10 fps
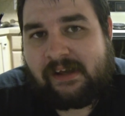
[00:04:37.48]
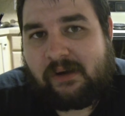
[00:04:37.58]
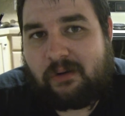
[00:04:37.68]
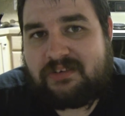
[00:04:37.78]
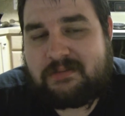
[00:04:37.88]

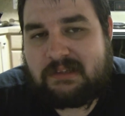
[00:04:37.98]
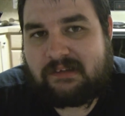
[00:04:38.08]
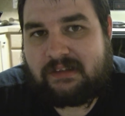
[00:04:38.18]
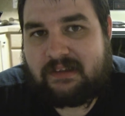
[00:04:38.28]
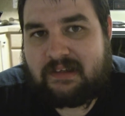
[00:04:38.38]

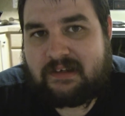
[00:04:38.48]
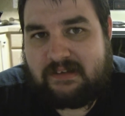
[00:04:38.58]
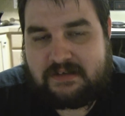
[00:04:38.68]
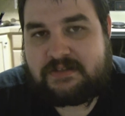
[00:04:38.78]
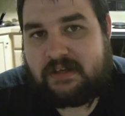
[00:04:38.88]
ultimately, the
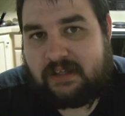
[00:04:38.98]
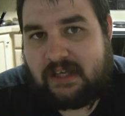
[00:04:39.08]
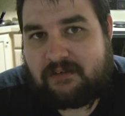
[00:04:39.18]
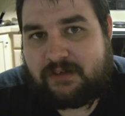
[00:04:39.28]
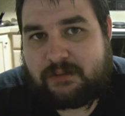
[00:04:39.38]
ideas that I
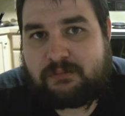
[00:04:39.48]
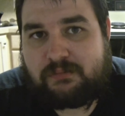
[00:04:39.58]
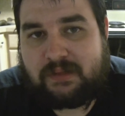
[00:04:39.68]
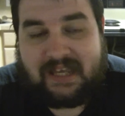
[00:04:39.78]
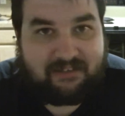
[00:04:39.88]
gave
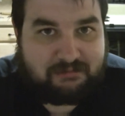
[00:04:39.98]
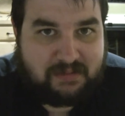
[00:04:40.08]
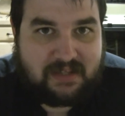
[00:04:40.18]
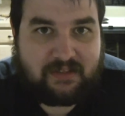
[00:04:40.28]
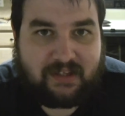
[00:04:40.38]
him gave
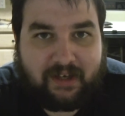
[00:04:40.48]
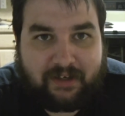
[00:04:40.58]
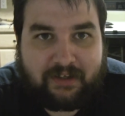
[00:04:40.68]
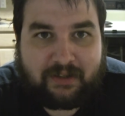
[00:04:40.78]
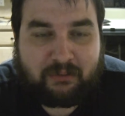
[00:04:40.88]
me the idea,